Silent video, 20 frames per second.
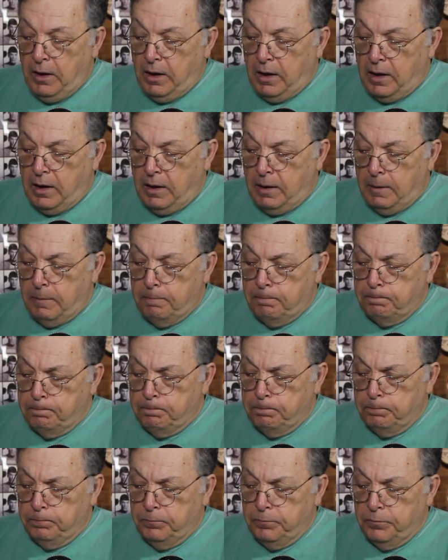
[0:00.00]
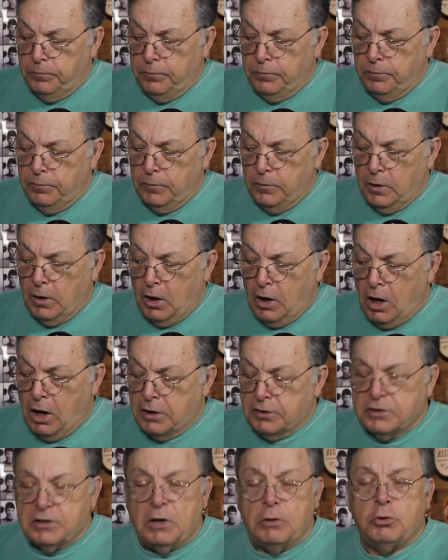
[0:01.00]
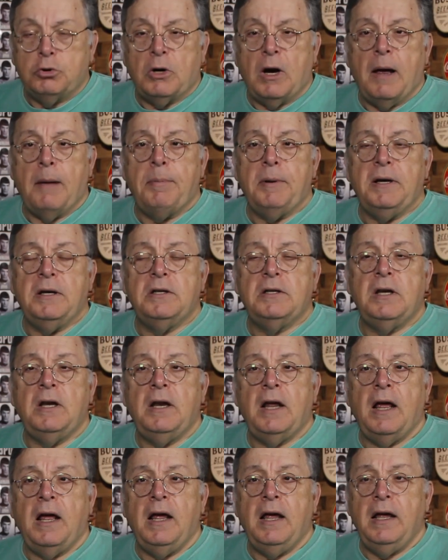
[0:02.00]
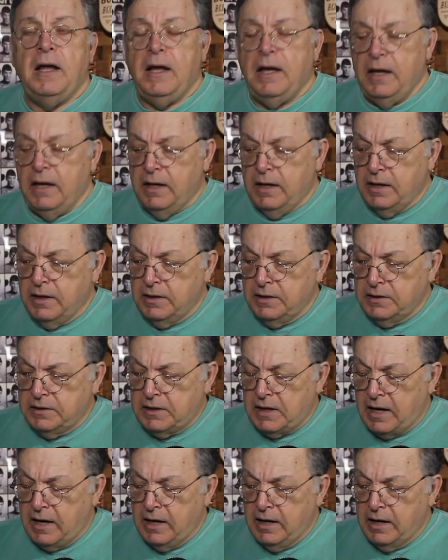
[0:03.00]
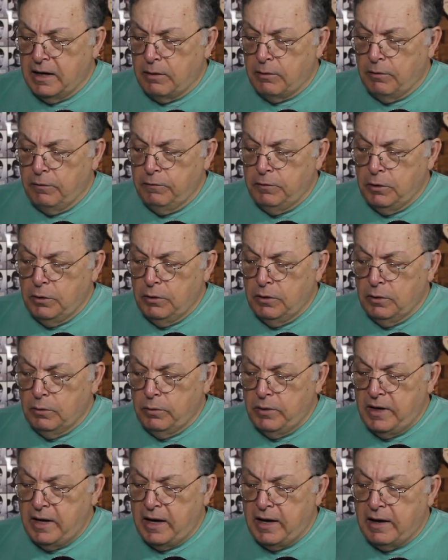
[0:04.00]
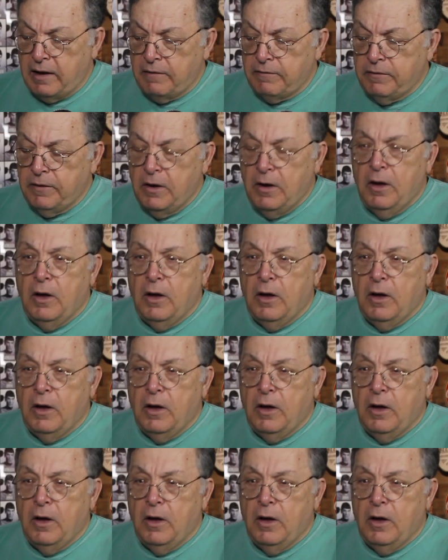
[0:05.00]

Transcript: Um, also dropping today is a, a review that we have